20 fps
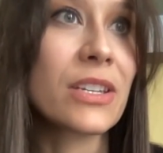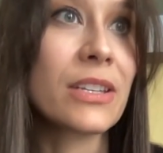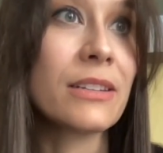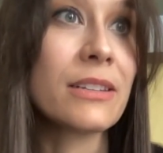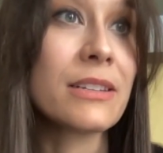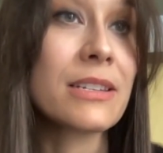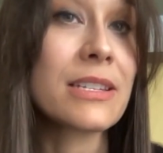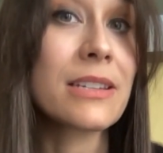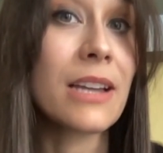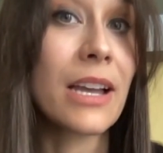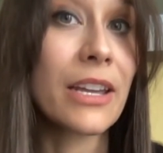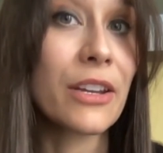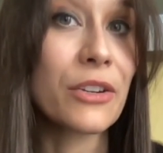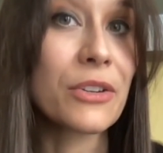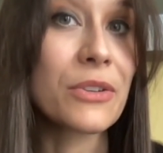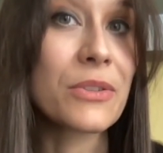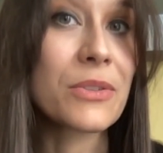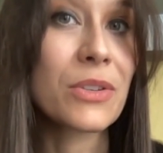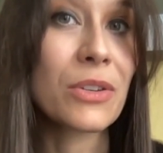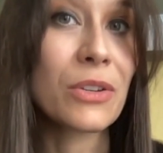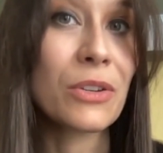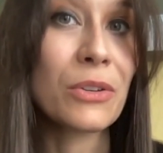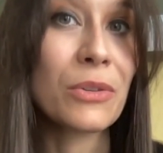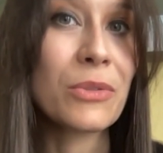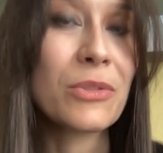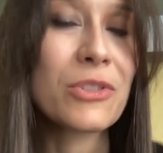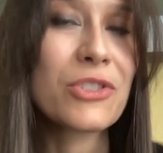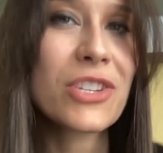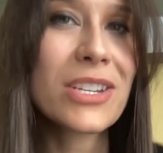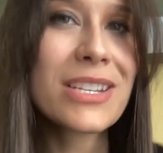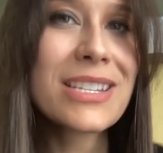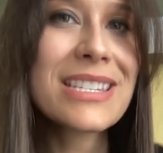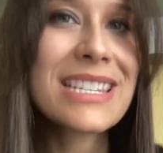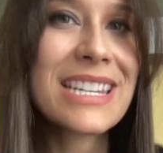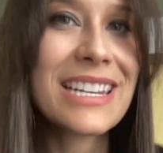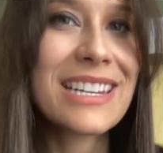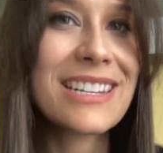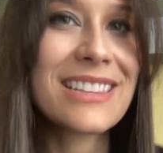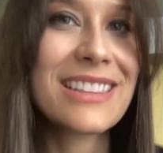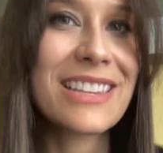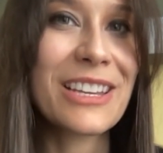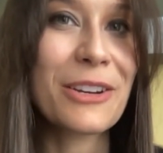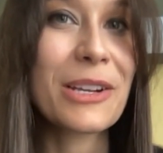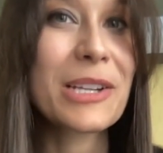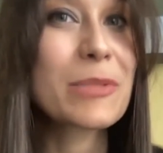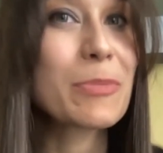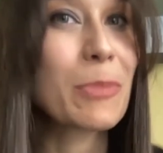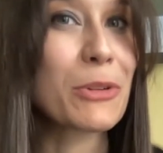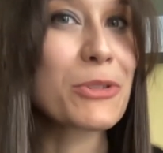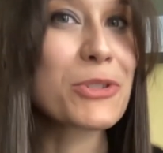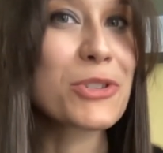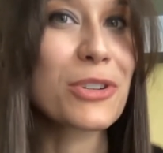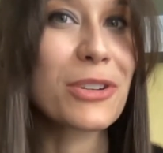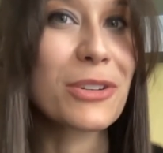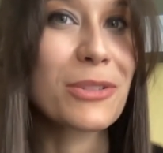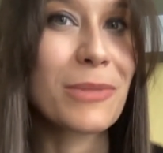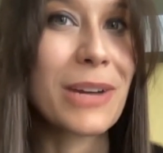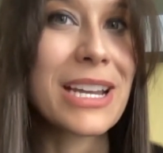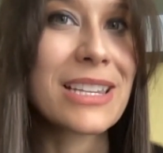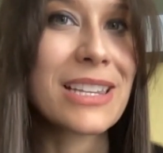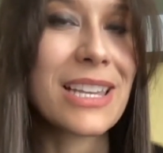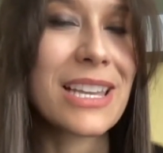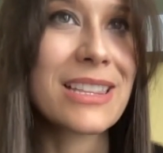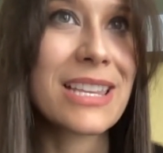designers who just needed their exposure, right?